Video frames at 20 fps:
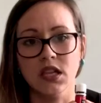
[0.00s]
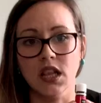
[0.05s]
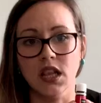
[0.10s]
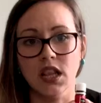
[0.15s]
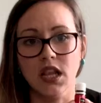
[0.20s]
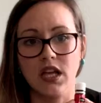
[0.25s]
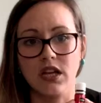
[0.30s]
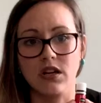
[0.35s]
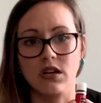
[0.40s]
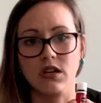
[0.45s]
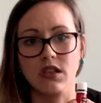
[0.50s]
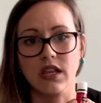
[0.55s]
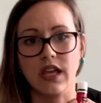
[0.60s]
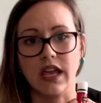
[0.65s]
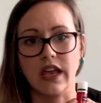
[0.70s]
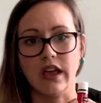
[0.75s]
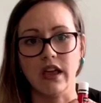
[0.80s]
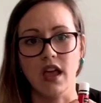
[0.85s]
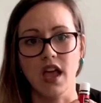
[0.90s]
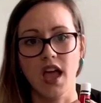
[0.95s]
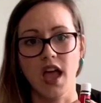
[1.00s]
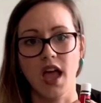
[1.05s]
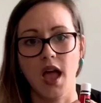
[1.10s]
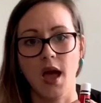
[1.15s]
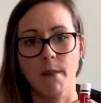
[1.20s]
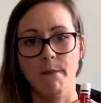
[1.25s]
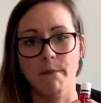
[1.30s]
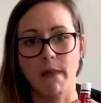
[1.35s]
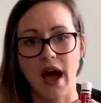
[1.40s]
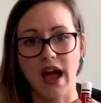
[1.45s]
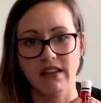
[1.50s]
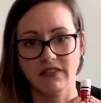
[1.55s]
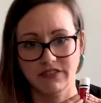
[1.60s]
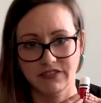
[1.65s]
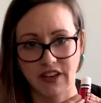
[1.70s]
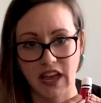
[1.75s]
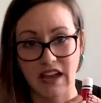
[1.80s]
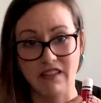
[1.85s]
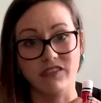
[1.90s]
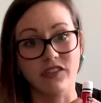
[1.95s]
literally my
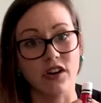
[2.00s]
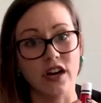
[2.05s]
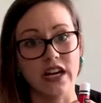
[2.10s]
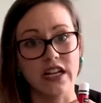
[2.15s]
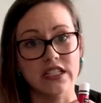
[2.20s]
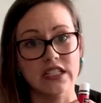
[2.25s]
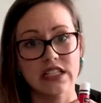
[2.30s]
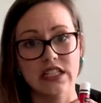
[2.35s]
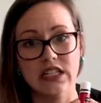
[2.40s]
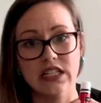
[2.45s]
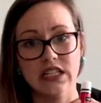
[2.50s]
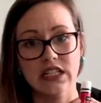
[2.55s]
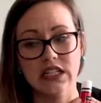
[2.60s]
favorite